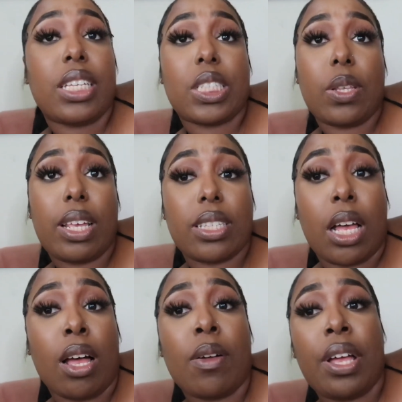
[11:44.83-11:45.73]
so that's
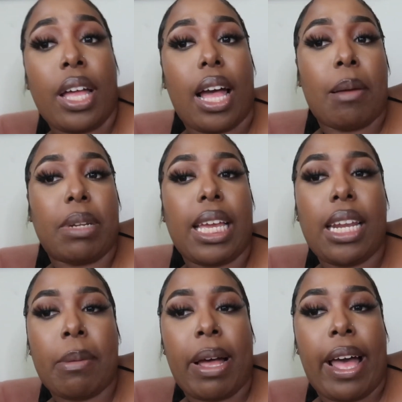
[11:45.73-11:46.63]
all i'm
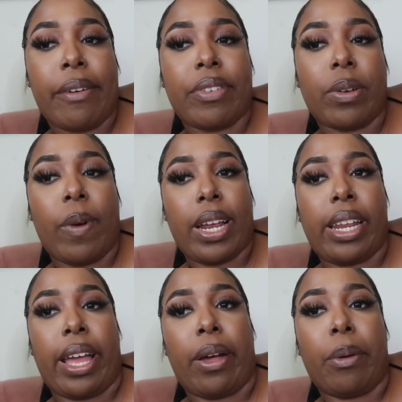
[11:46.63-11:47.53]
laying out my outfit right
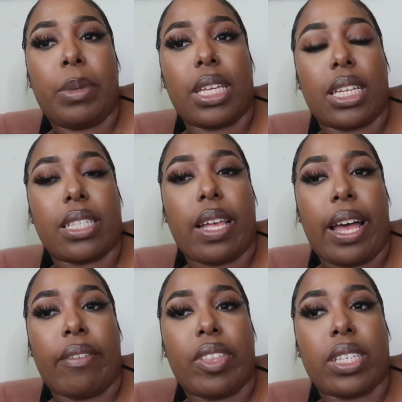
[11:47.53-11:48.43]
now because i
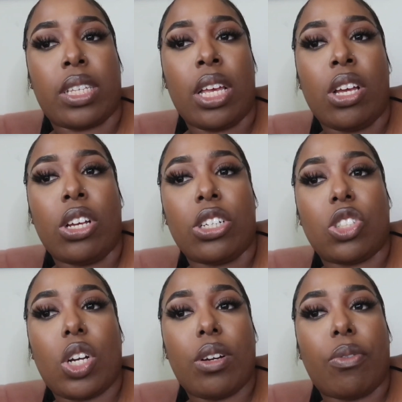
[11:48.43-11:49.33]
have this
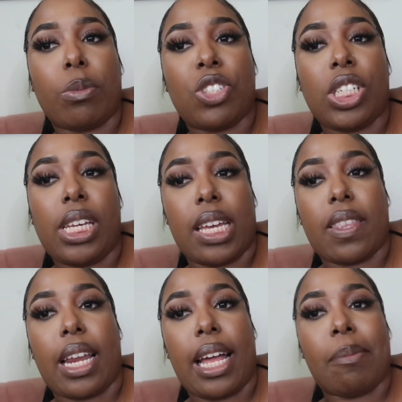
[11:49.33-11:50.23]
shirt from shein
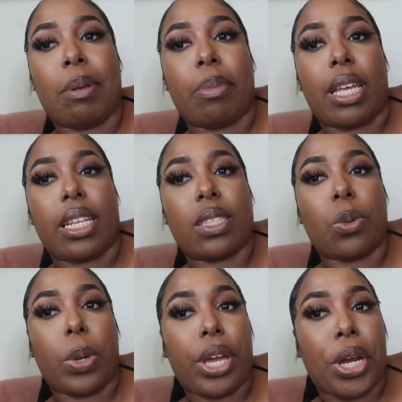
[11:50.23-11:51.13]
that i have been planning to
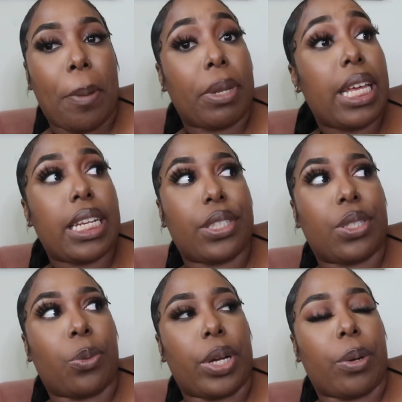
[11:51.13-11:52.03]
wear i planned it
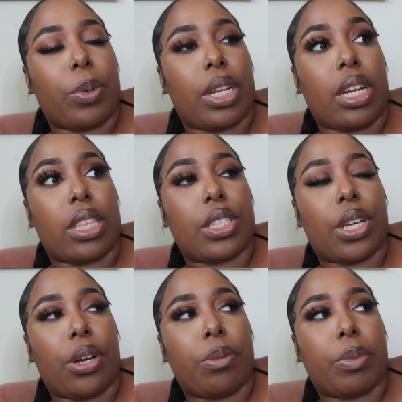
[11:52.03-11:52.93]
to wear with another
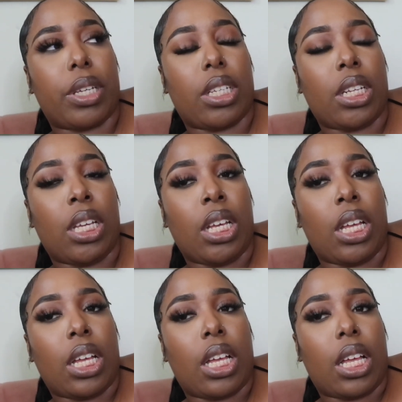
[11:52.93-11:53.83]
skirt but
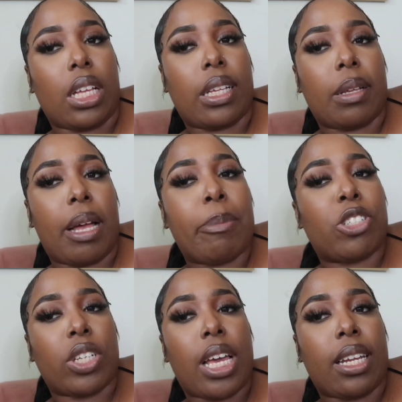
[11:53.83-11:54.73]
uh, i'm gonna
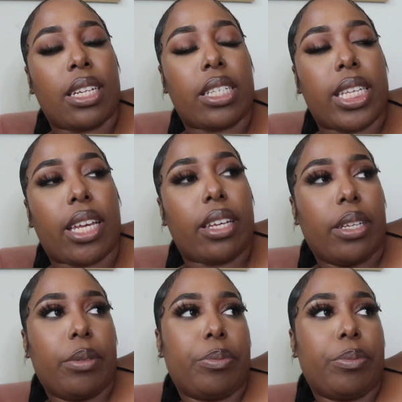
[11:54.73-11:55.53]
show y'all in a second